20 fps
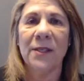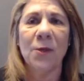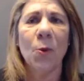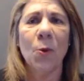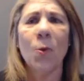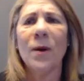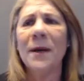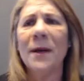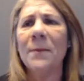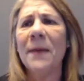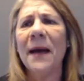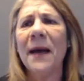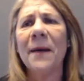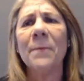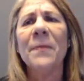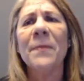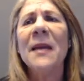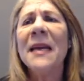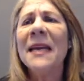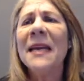Don't worry
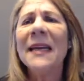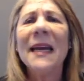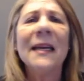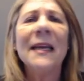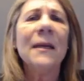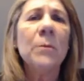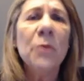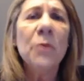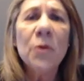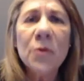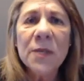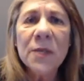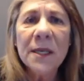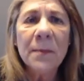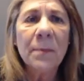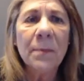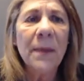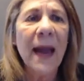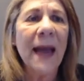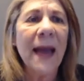about getting
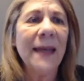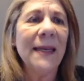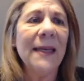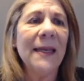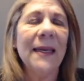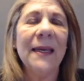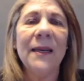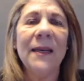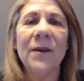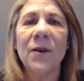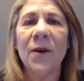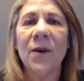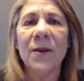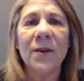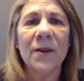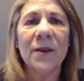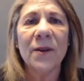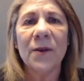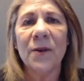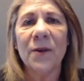music added in or
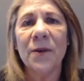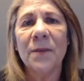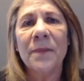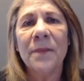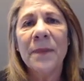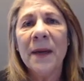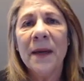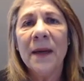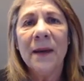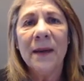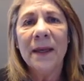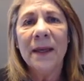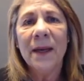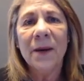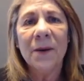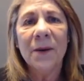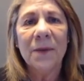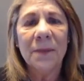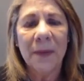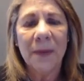other little, you
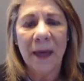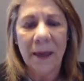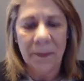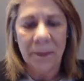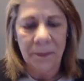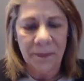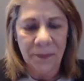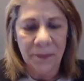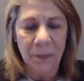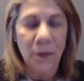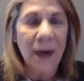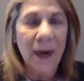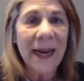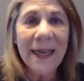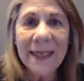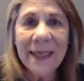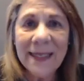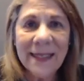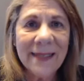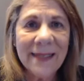know, um,
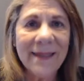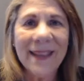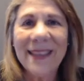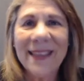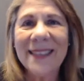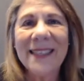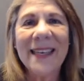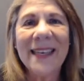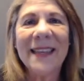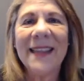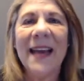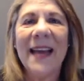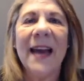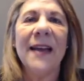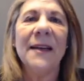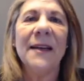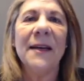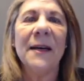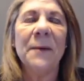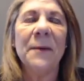breaks and things like
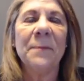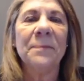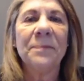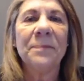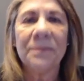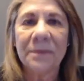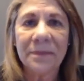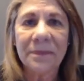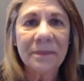that. Um,